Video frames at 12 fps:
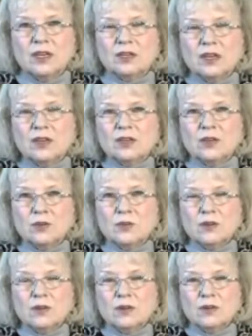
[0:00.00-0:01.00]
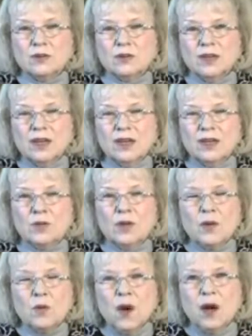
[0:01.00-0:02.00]
you'll, you'll,
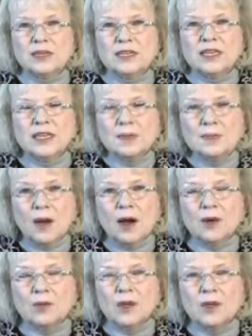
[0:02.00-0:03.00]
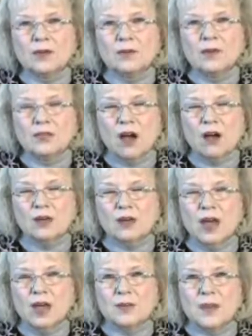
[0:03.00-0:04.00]
we want to impart. We, we talk a
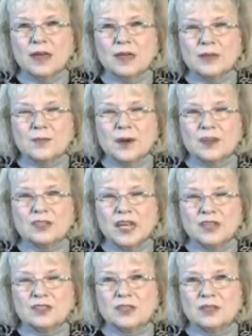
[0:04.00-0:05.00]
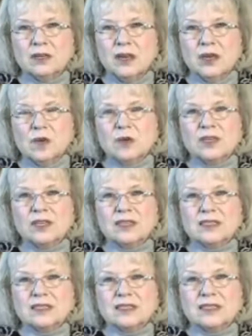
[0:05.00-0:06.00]
lot about impartation. Well, this
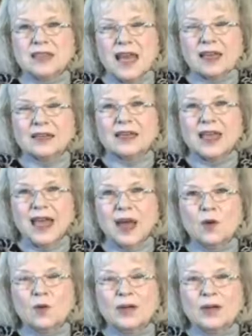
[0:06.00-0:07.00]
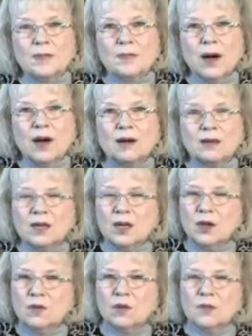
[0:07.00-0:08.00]
is exactly how we impart.
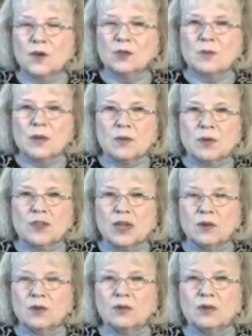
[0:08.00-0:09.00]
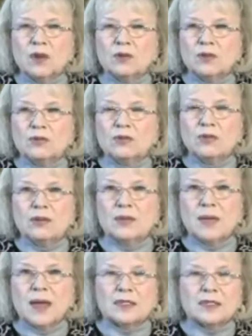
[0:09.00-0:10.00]
Well, most people think, well, no, you do
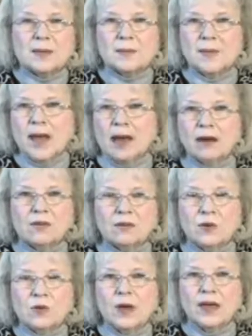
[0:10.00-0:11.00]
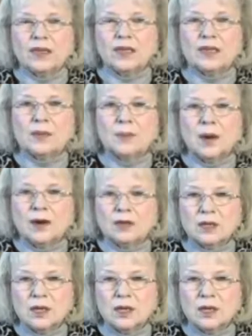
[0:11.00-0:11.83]
it by some powerful way to impart.